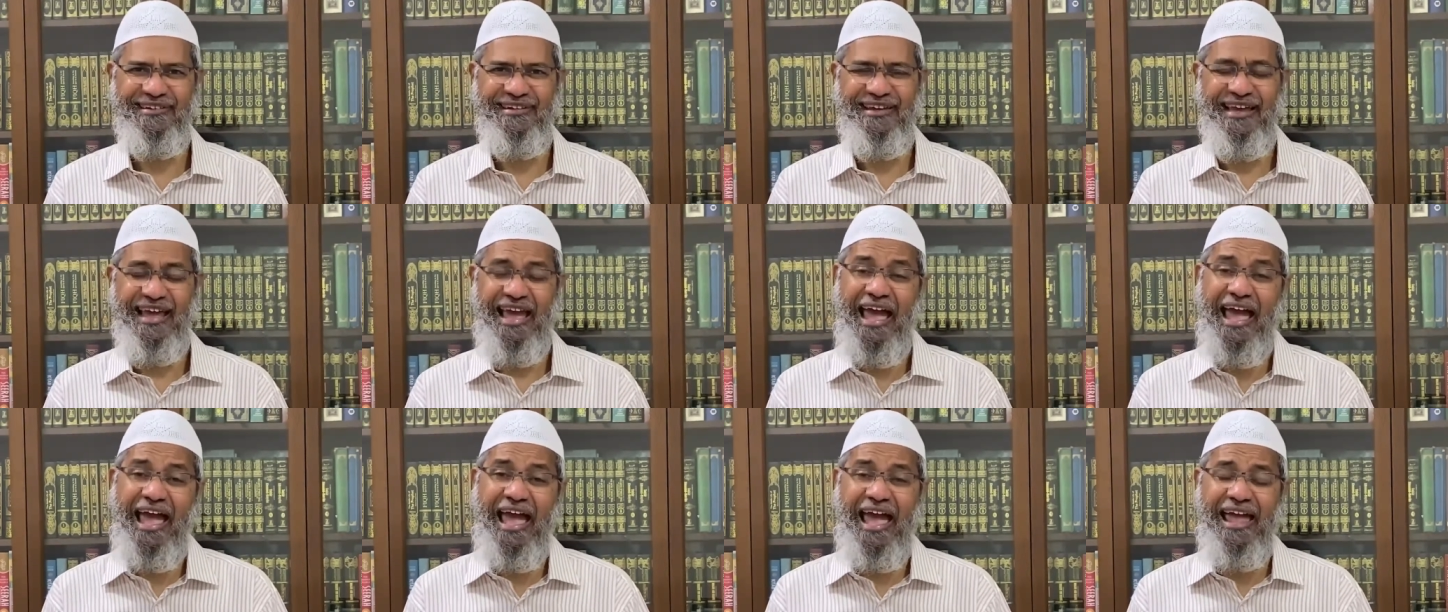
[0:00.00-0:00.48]

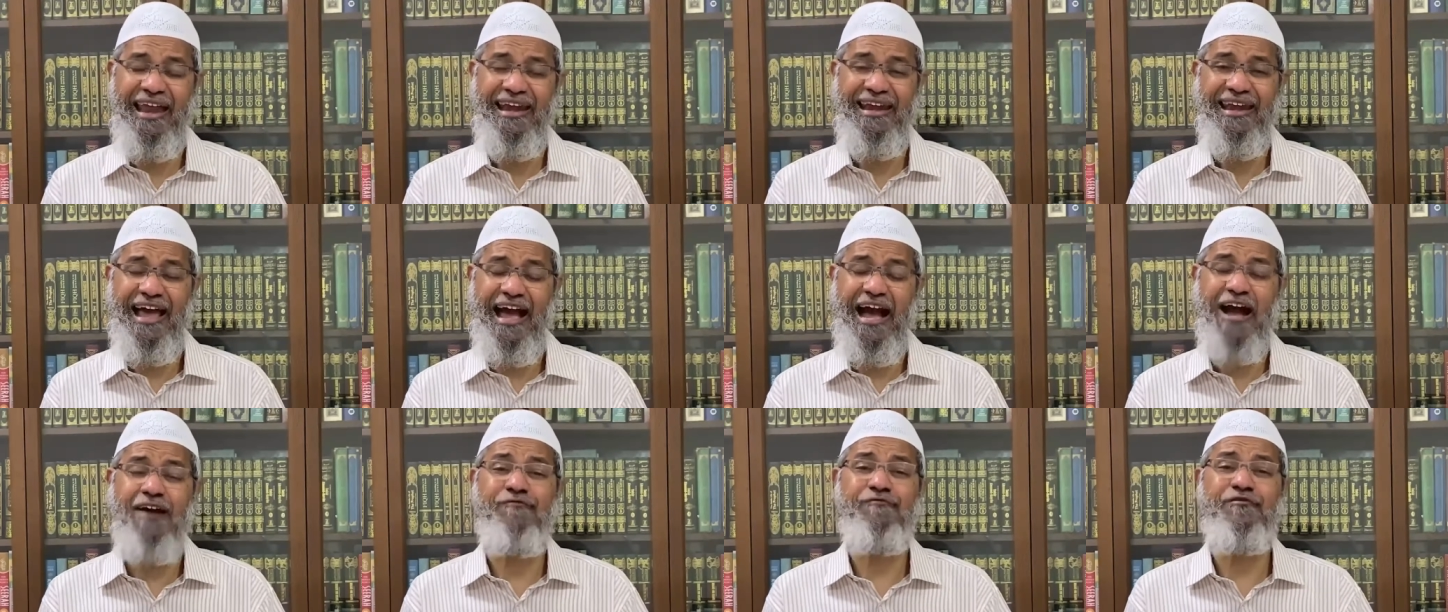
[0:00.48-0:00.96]
and
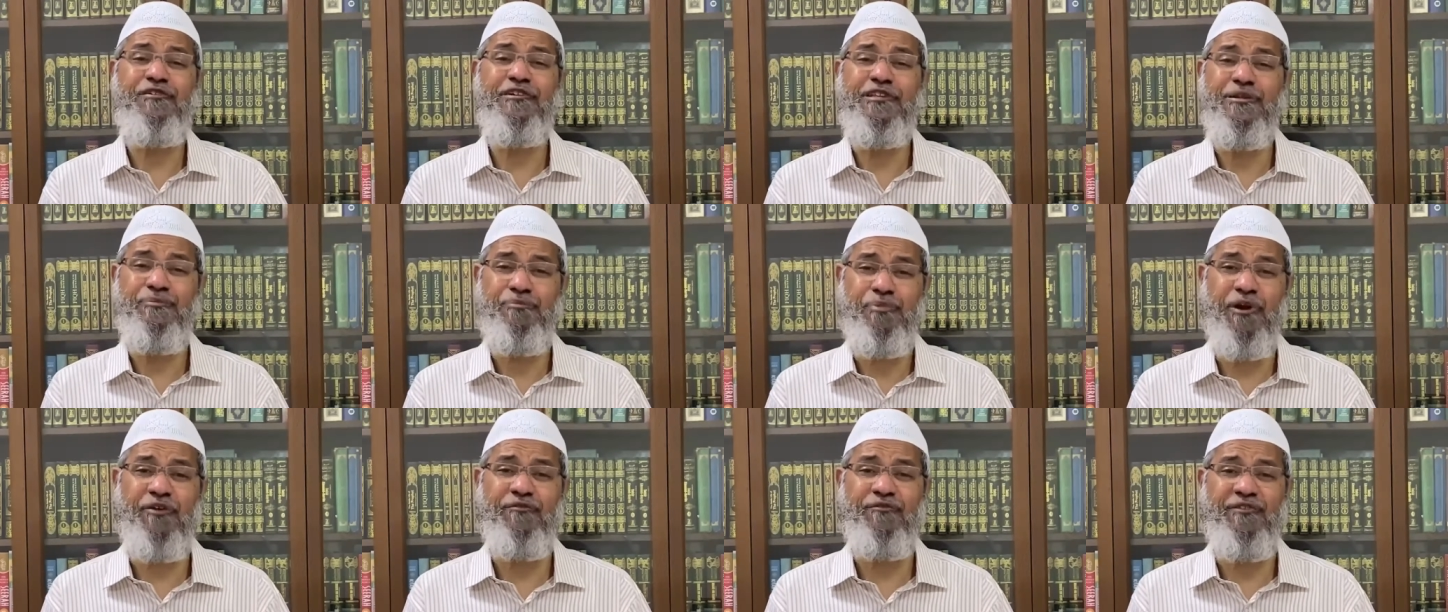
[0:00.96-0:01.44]
after the
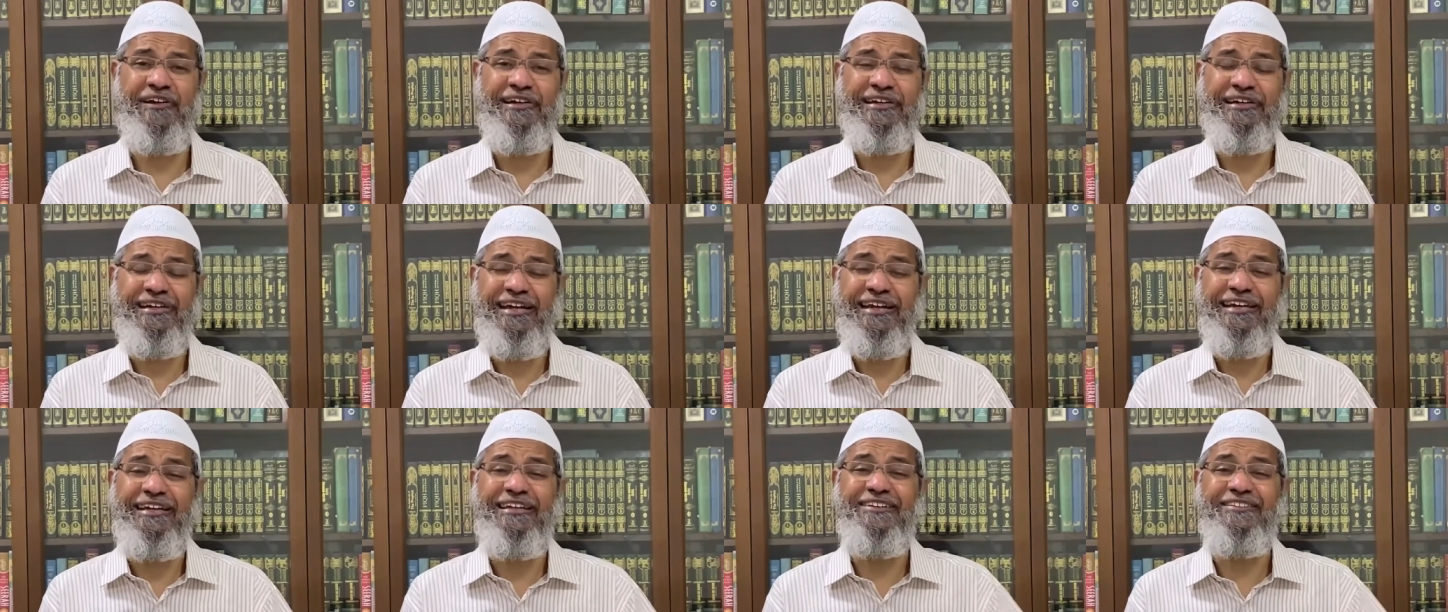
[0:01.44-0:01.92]
prophet
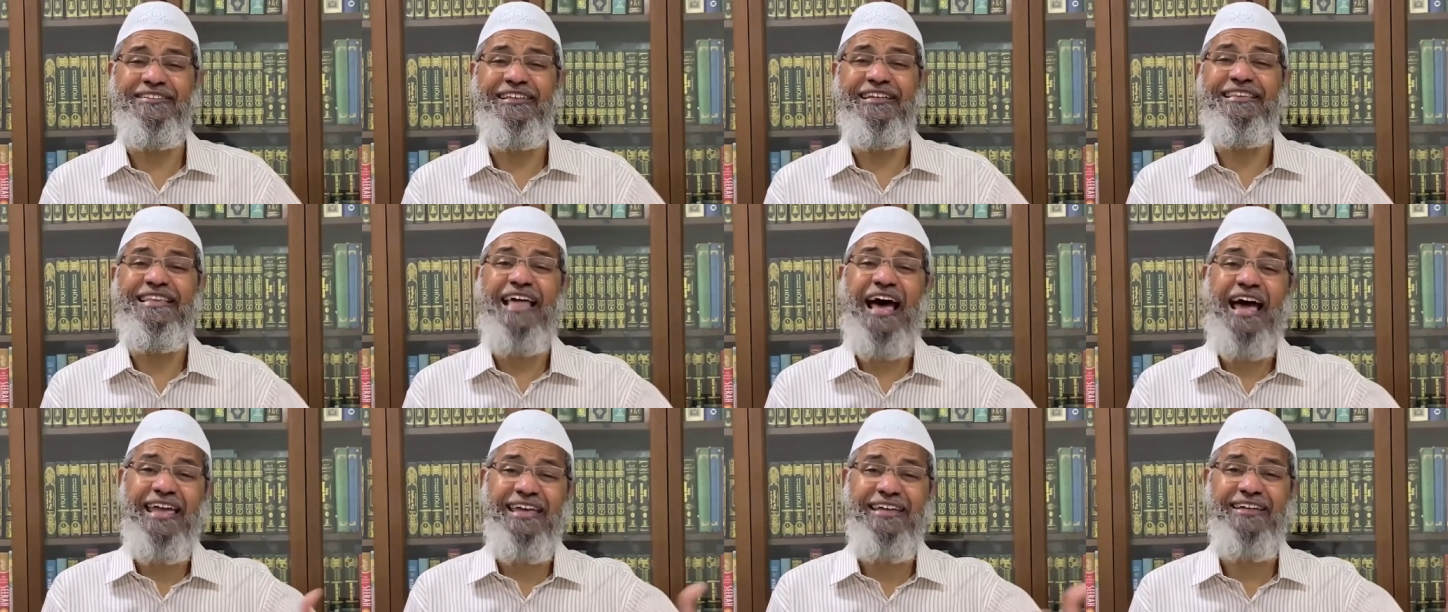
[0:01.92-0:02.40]
it is the
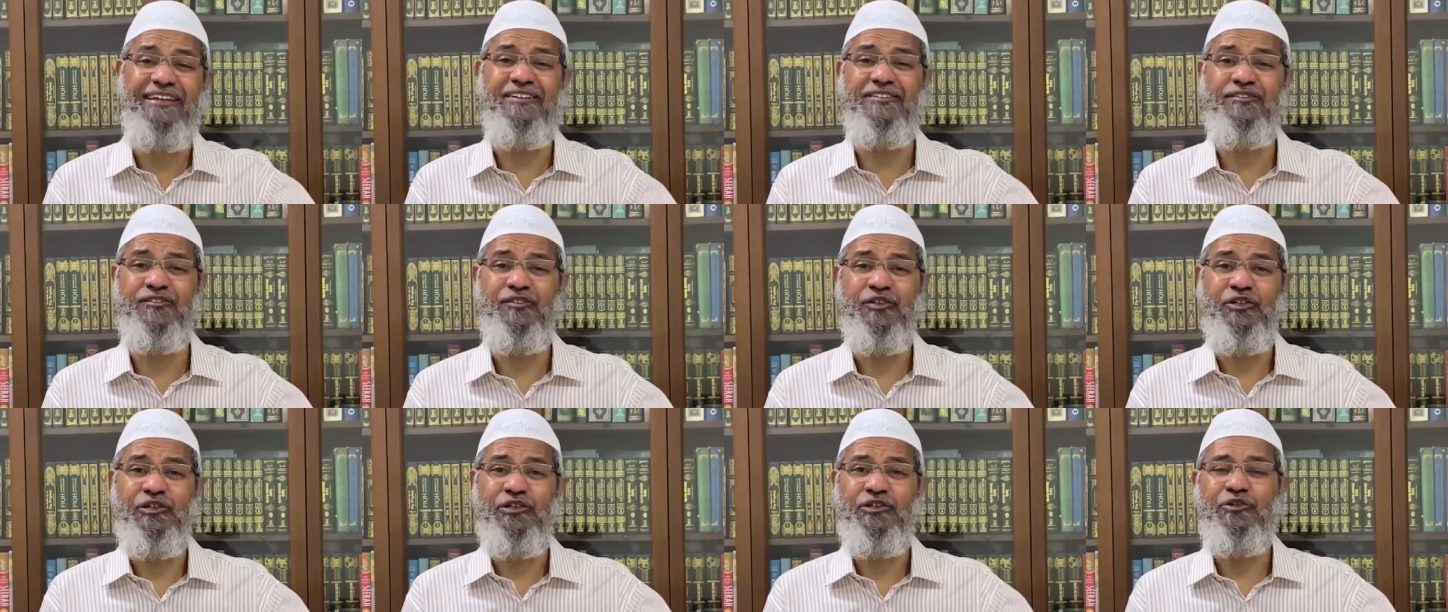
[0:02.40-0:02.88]
da'is